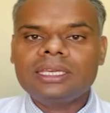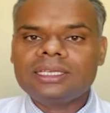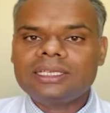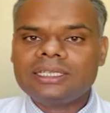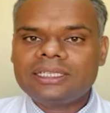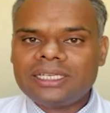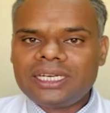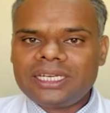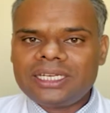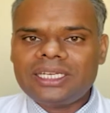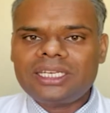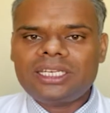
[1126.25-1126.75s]

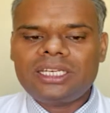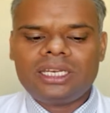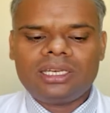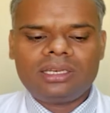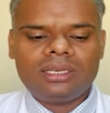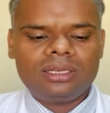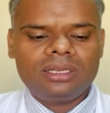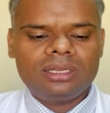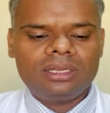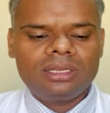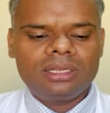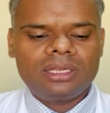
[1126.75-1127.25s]

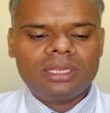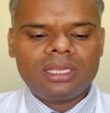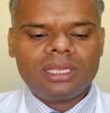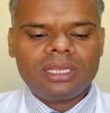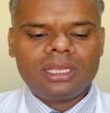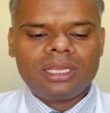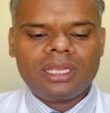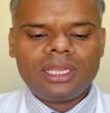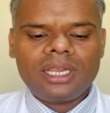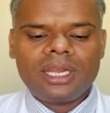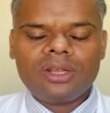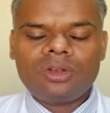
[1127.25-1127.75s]
Creatinine,
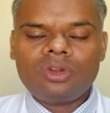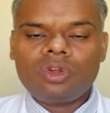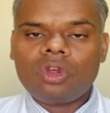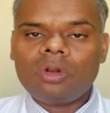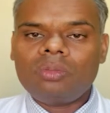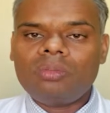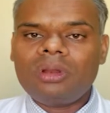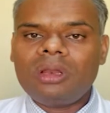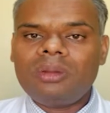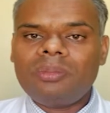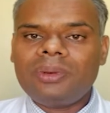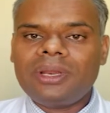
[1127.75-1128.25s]
a
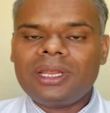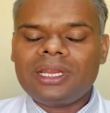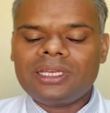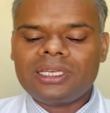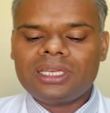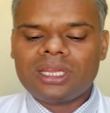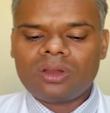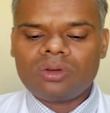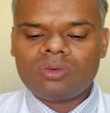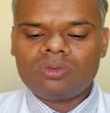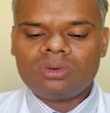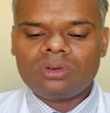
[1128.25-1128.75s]
normal
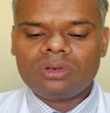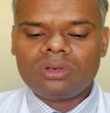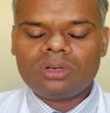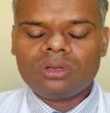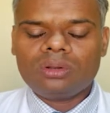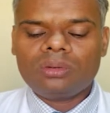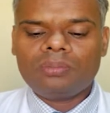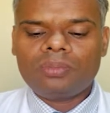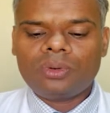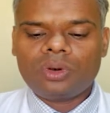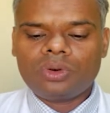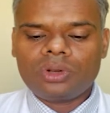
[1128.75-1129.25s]
breakdown
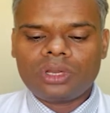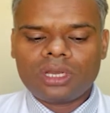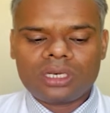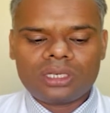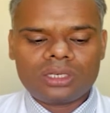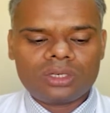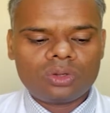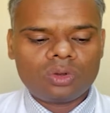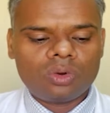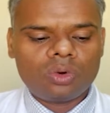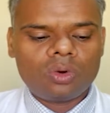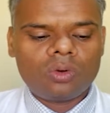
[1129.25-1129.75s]
product
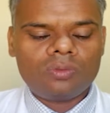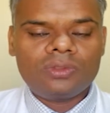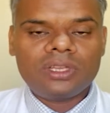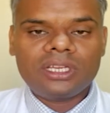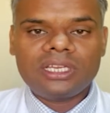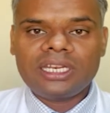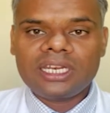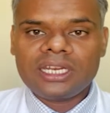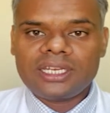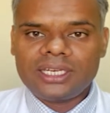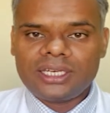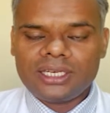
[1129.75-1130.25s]
of the
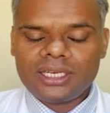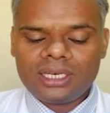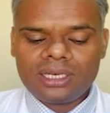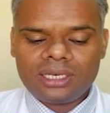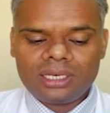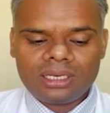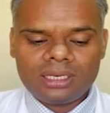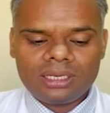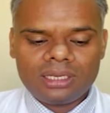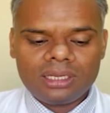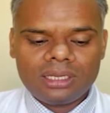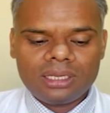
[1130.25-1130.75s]

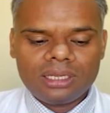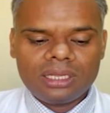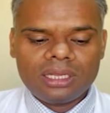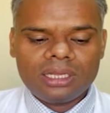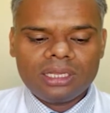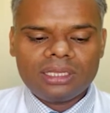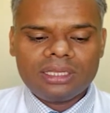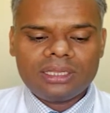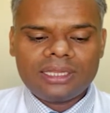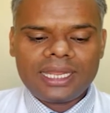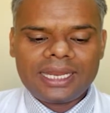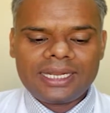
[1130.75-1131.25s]
creatinine,
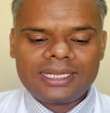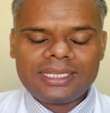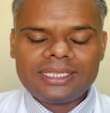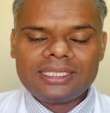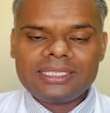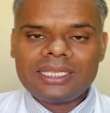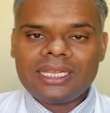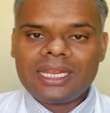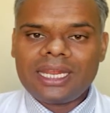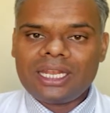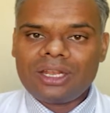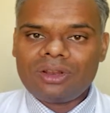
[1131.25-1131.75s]
that is
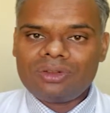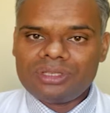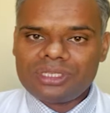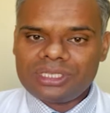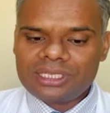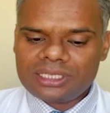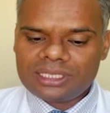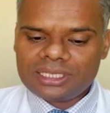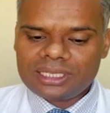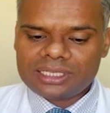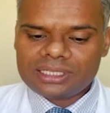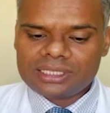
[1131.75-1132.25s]

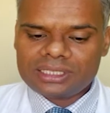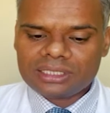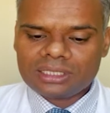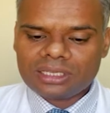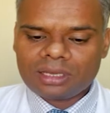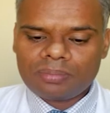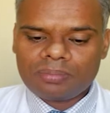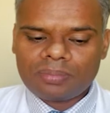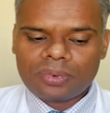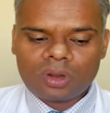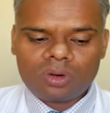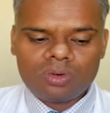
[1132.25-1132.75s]
endogenous
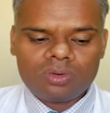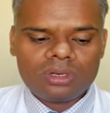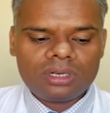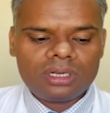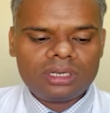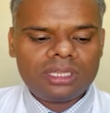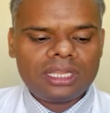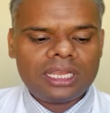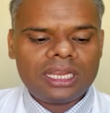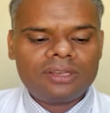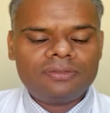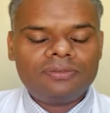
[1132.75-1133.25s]
compound
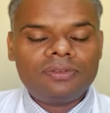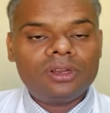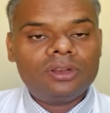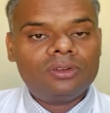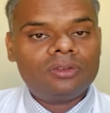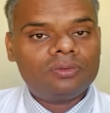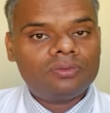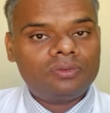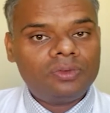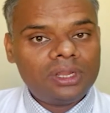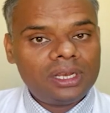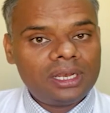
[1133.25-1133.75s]
that will
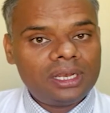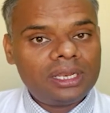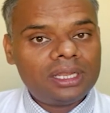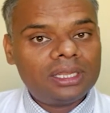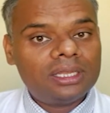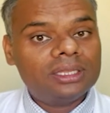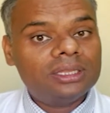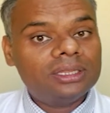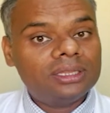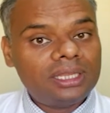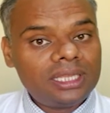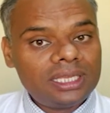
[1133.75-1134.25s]
fill
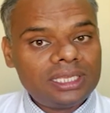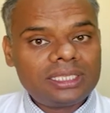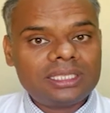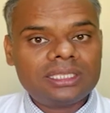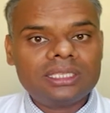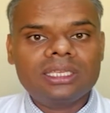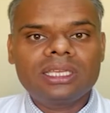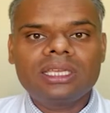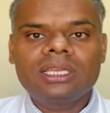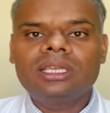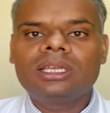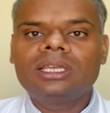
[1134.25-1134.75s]
this
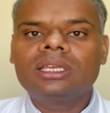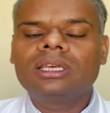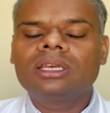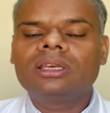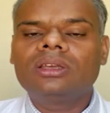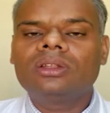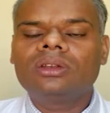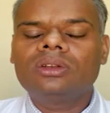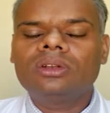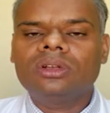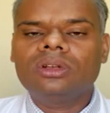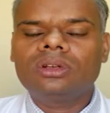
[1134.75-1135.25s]

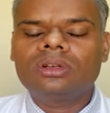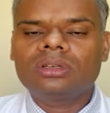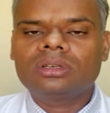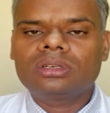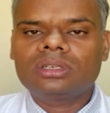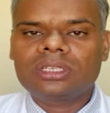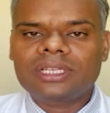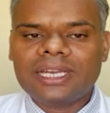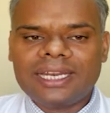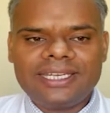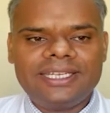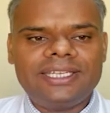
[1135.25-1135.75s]

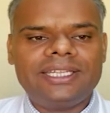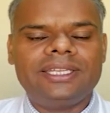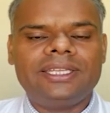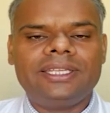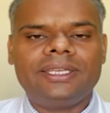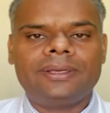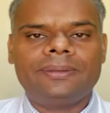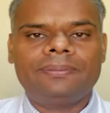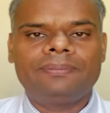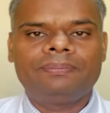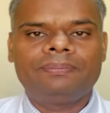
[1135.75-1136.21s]
criteria.